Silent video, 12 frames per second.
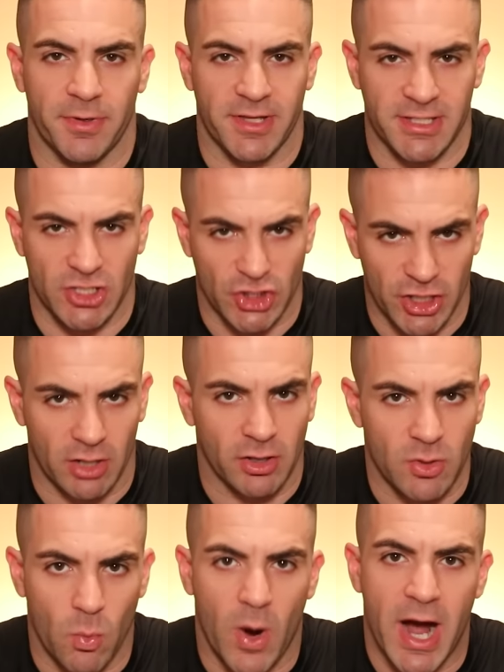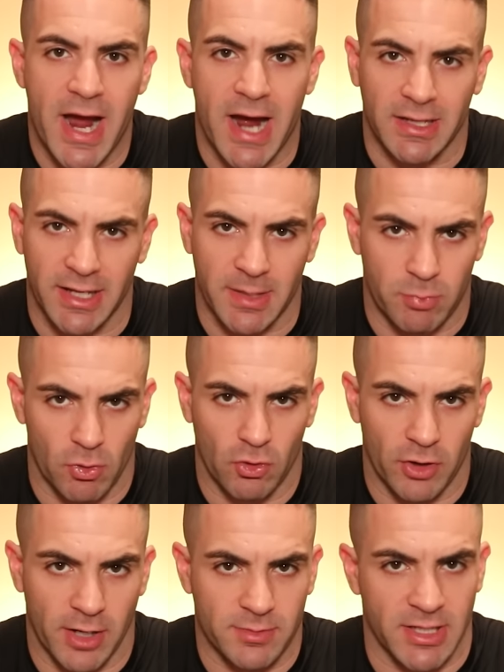But this is generally why I like
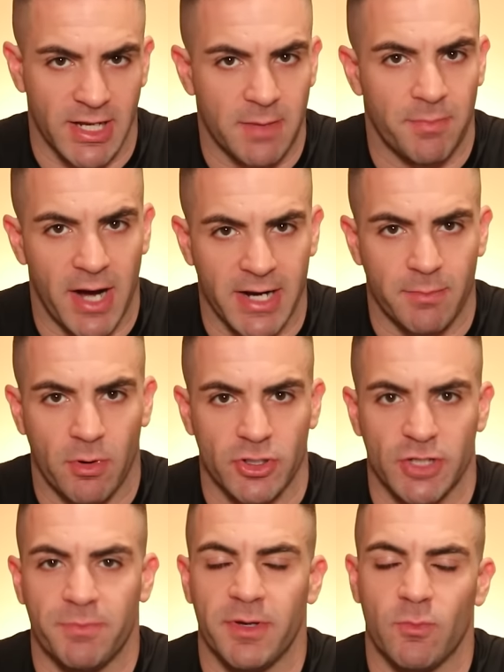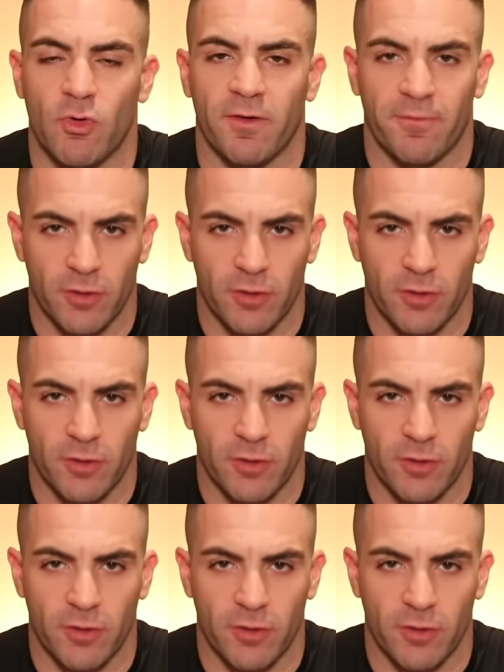programs that hit body parts a bit more